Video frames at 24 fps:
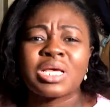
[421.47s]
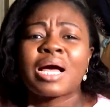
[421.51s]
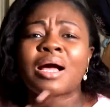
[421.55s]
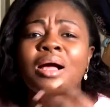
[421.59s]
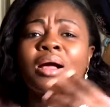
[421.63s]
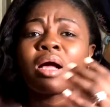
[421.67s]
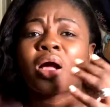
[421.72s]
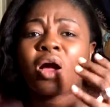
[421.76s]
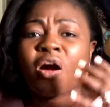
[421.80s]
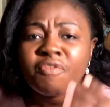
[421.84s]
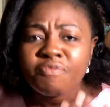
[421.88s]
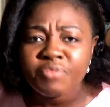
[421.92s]
there
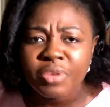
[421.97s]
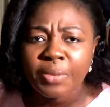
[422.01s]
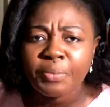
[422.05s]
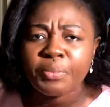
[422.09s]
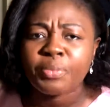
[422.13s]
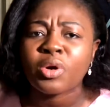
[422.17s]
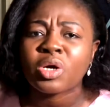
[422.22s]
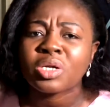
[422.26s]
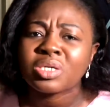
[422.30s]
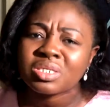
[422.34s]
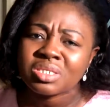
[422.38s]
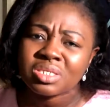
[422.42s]
are government
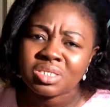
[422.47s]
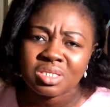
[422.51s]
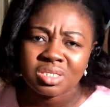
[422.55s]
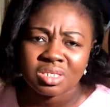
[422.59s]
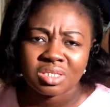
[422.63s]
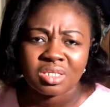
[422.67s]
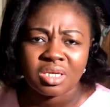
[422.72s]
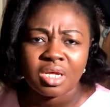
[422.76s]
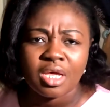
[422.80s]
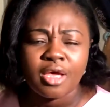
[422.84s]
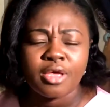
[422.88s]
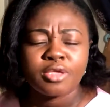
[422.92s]

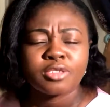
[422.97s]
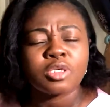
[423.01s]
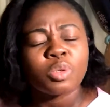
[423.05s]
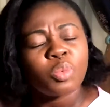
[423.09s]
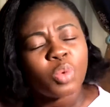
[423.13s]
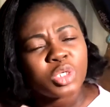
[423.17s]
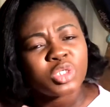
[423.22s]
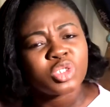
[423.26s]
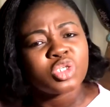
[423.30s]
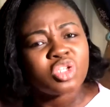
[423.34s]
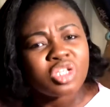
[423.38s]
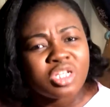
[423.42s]
policies. So
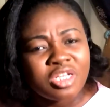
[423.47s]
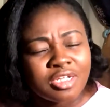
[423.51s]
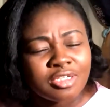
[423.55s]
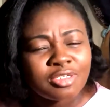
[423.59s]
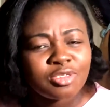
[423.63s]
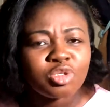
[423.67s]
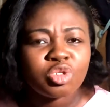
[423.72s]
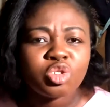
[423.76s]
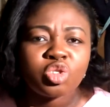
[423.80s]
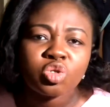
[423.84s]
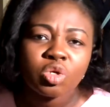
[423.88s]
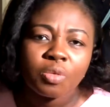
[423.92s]
what do you need
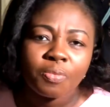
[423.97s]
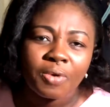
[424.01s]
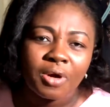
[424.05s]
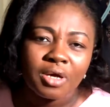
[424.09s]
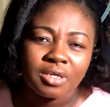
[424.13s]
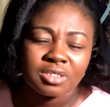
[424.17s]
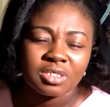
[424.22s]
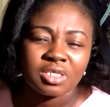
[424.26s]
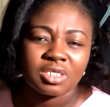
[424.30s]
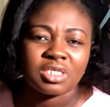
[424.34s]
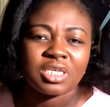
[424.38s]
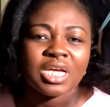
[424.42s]
to do
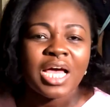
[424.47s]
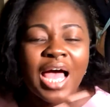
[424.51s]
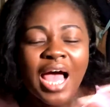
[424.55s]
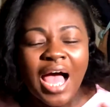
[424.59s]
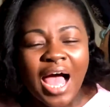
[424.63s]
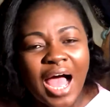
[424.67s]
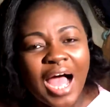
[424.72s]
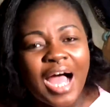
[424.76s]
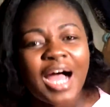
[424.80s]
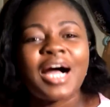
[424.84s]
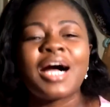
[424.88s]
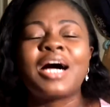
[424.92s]
about it?
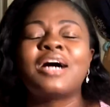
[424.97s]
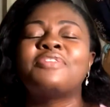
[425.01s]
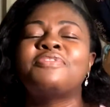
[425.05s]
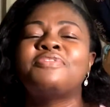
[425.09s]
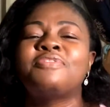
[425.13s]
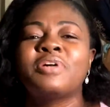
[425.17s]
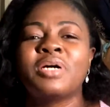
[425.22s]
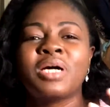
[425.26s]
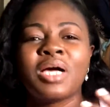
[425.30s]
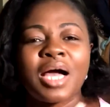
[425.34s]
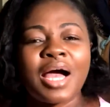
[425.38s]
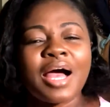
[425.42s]
Have
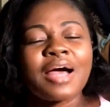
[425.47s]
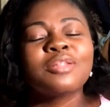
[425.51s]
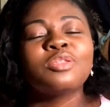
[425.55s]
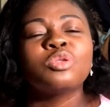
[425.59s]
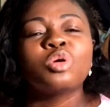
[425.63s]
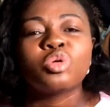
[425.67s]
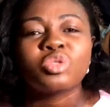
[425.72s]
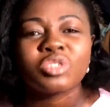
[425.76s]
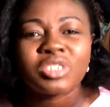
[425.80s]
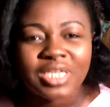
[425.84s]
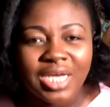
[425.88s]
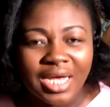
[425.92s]
an
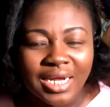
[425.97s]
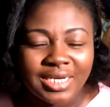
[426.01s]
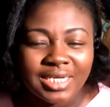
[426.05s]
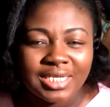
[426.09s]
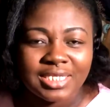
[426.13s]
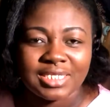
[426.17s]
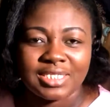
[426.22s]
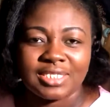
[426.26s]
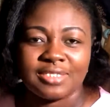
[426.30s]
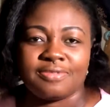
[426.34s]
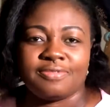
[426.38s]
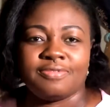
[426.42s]

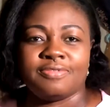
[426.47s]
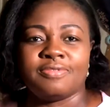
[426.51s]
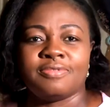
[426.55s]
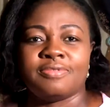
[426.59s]
alternative.